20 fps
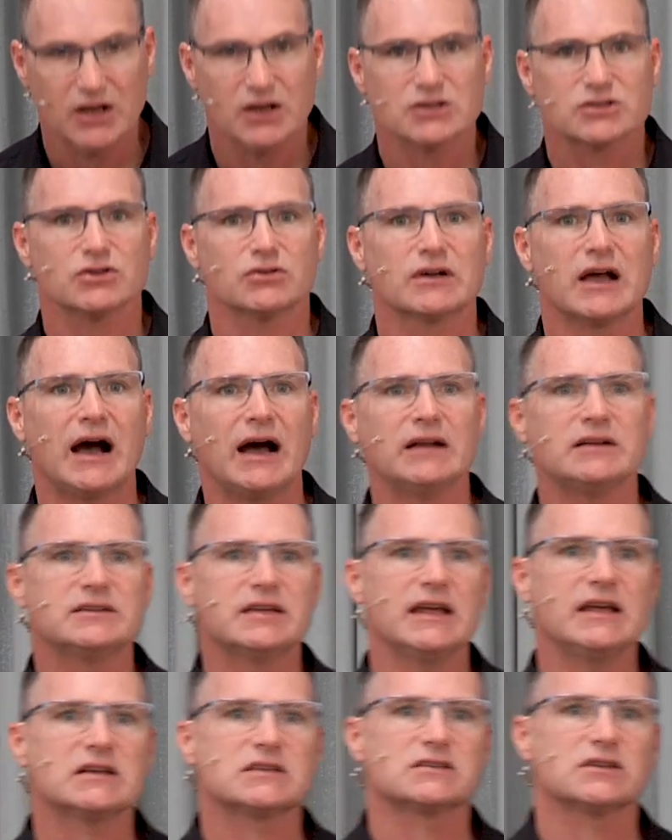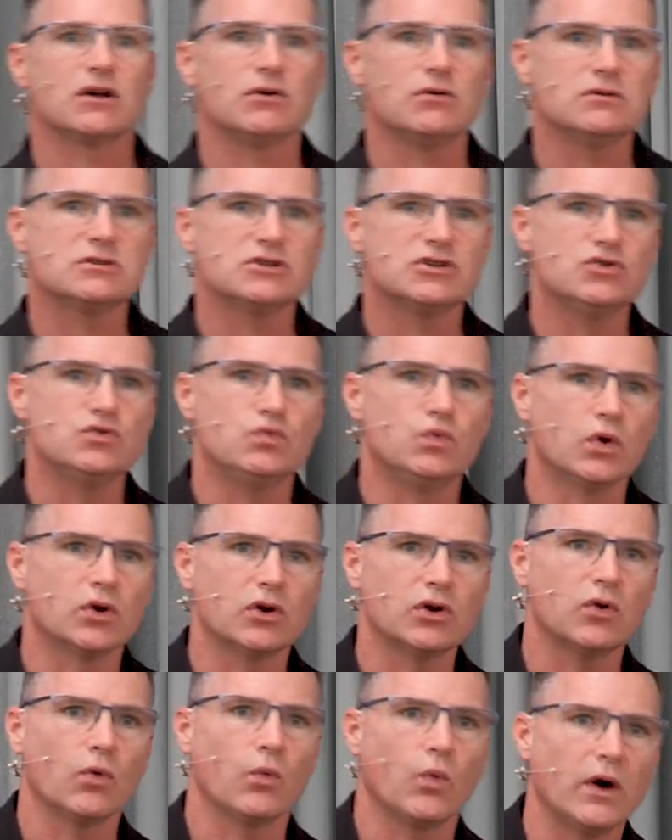So God takes those who
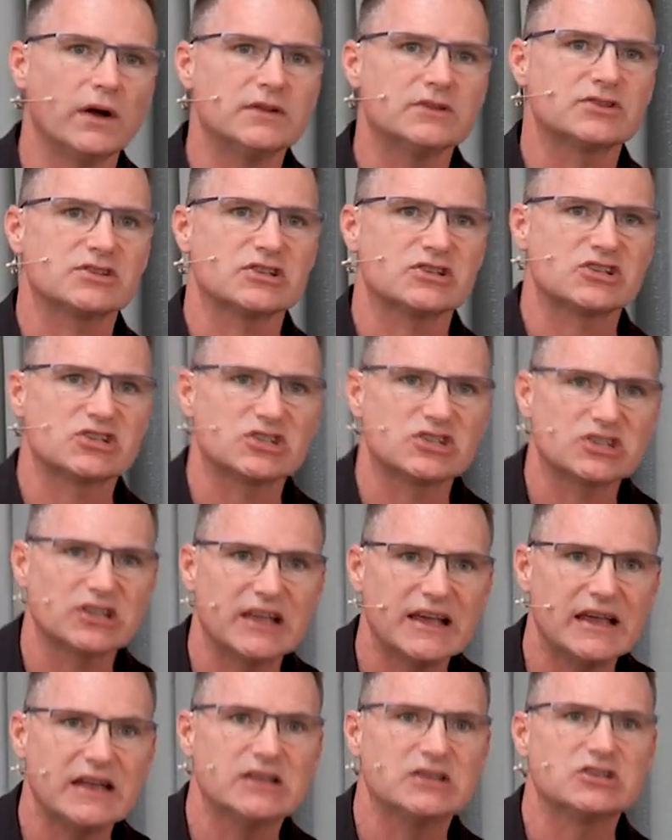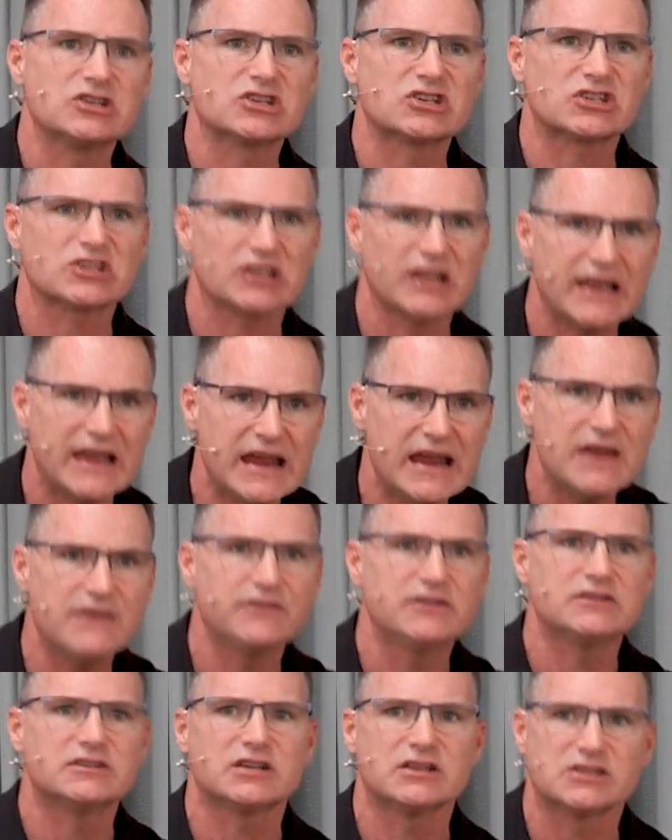were once sla-
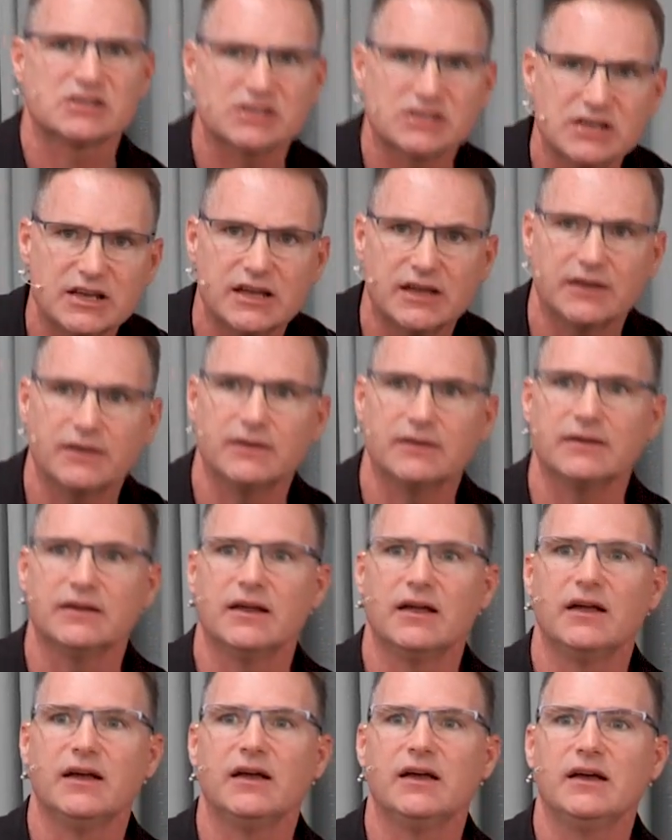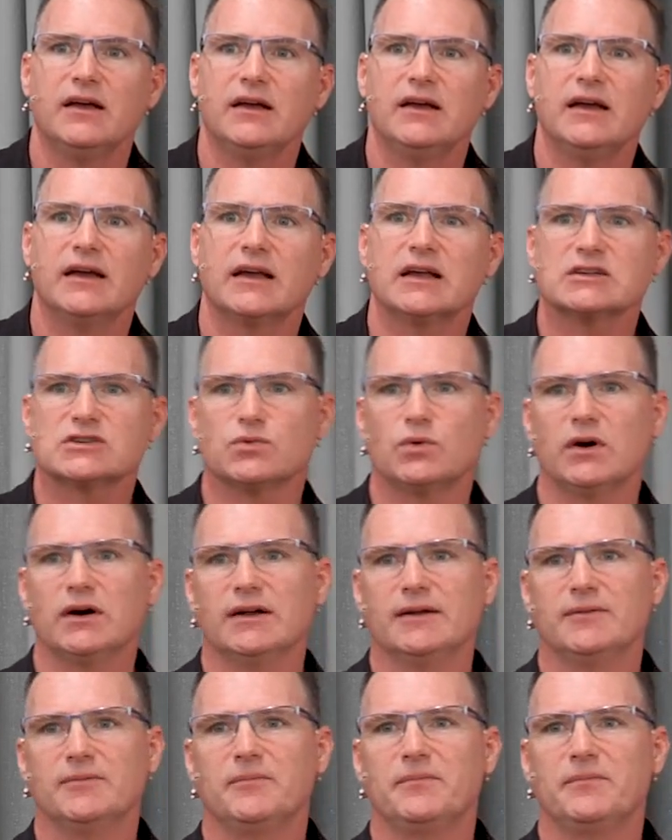enslaved to sin, and guess what?